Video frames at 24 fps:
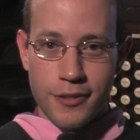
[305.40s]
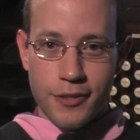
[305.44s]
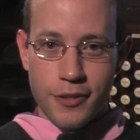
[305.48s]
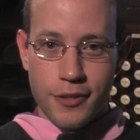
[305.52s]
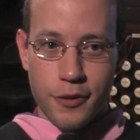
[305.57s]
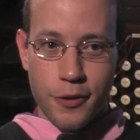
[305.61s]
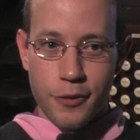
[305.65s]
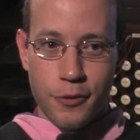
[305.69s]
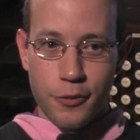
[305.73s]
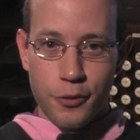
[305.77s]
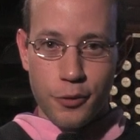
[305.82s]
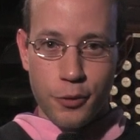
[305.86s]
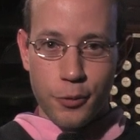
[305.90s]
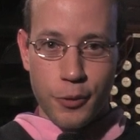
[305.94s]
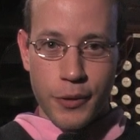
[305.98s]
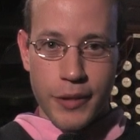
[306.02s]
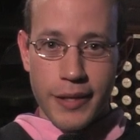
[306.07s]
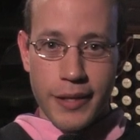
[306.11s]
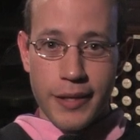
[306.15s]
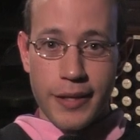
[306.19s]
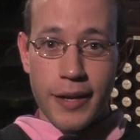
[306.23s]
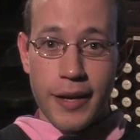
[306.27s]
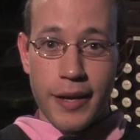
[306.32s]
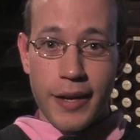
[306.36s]
So
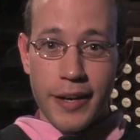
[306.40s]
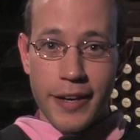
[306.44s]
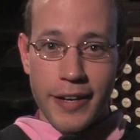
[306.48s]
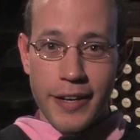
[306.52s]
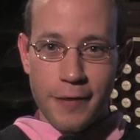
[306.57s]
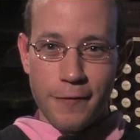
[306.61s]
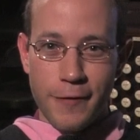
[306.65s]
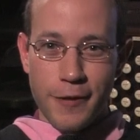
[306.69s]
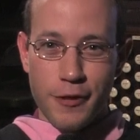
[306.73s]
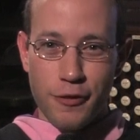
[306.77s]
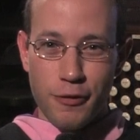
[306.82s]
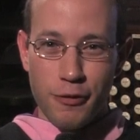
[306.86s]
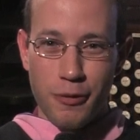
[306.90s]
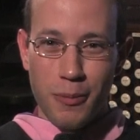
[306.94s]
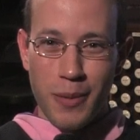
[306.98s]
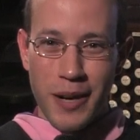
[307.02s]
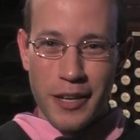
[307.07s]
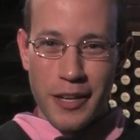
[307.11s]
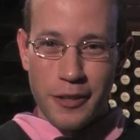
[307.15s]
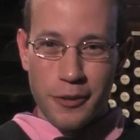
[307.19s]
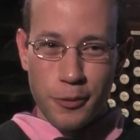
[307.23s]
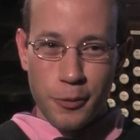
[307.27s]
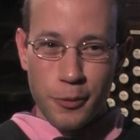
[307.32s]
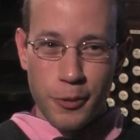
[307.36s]
3 and 9 divisible
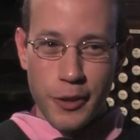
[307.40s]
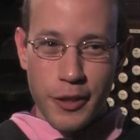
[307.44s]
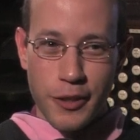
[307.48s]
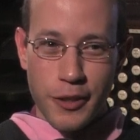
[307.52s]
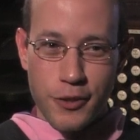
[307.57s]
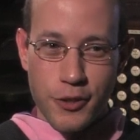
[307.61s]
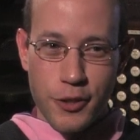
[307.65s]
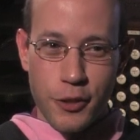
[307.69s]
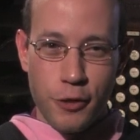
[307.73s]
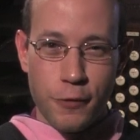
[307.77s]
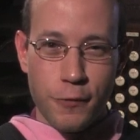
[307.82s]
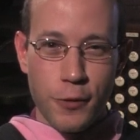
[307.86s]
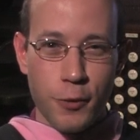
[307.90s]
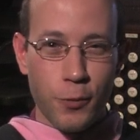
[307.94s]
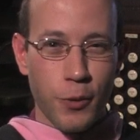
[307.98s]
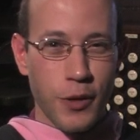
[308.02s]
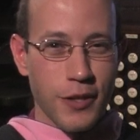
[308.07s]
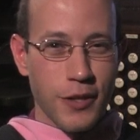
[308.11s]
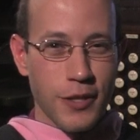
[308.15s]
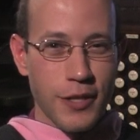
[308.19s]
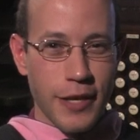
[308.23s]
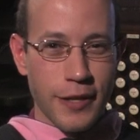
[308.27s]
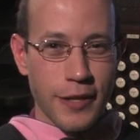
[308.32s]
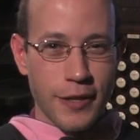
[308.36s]
by 3. So if you
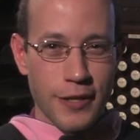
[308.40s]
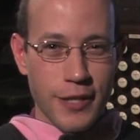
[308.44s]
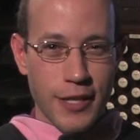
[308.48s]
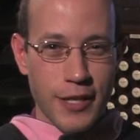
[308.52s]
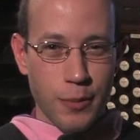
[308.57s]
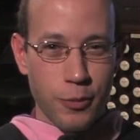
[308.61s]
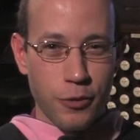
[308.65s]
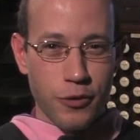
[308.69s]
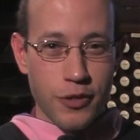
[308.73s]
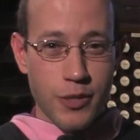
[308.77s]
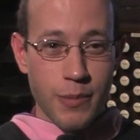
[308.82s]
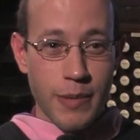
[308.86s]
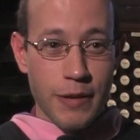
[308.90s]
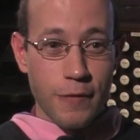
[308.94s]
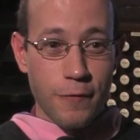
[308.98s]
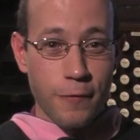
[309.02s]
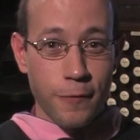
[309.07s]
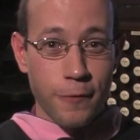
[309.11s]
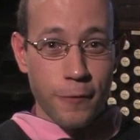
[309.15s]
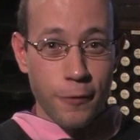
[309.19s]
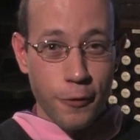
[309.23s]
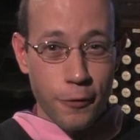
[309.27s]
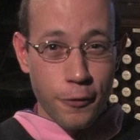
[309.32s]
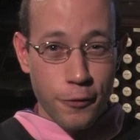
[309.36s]
want to take the symbolism even
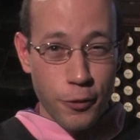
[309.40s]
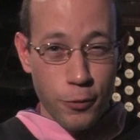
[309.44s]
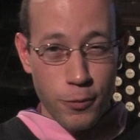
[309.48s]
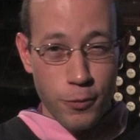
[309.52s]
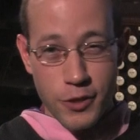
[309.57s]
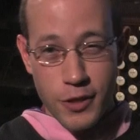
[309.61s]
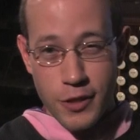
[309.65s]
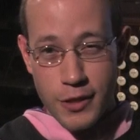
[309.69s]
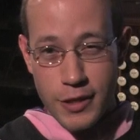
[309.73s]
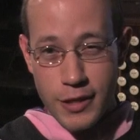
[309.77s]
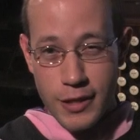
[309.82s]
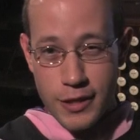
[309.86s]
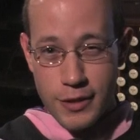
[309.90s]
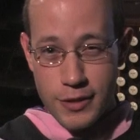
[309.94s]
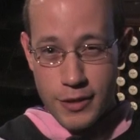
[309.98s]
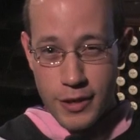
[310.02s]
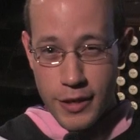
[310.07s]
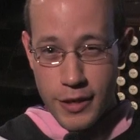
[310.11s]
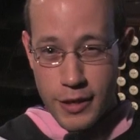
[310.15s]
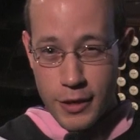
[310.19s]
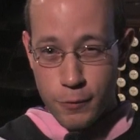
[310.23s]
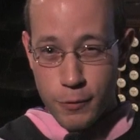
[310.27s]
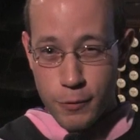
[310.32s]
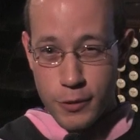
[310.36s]
further, which I think is
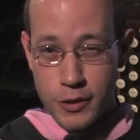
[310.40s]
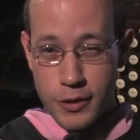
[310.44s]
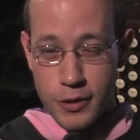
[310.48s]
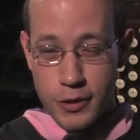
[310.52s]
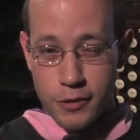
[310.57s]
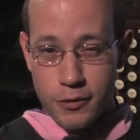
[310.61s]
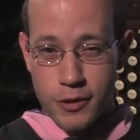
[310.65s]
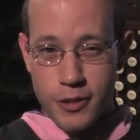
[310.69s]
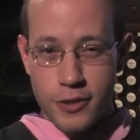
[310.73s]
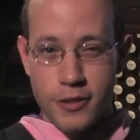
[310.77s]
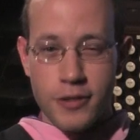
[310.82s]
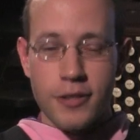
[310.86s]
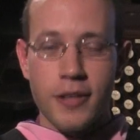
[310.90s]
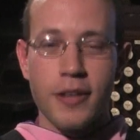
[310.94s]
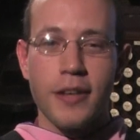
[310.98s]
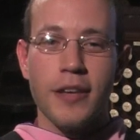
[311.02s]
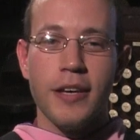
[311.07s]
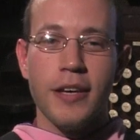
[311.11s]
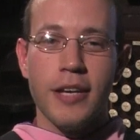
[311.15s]
kind of ridiculous,